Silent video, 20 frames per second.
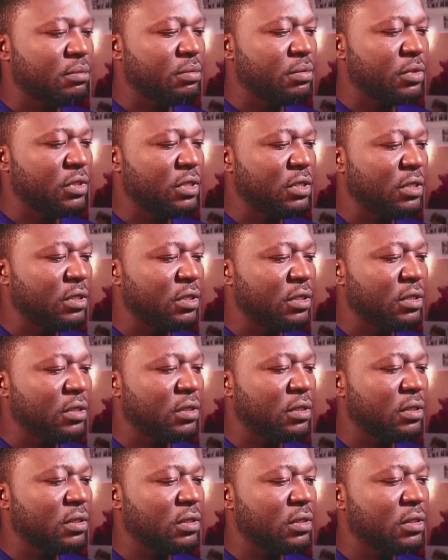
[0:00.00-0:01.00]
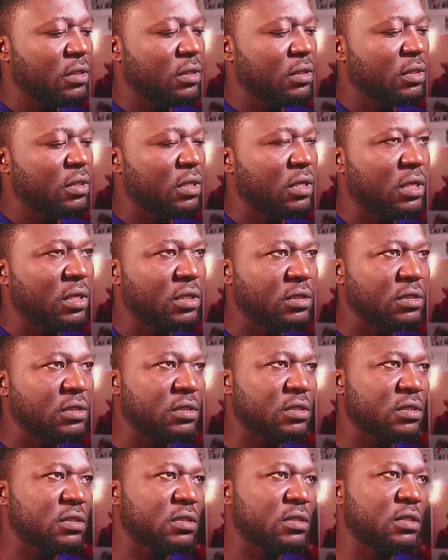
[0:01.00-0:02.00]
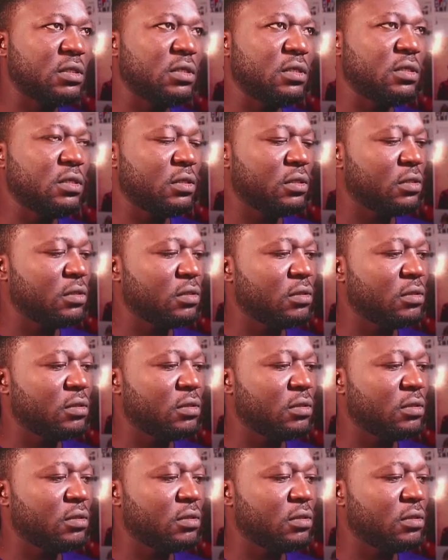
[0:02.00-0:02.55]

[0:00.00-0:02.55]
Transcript: B and C.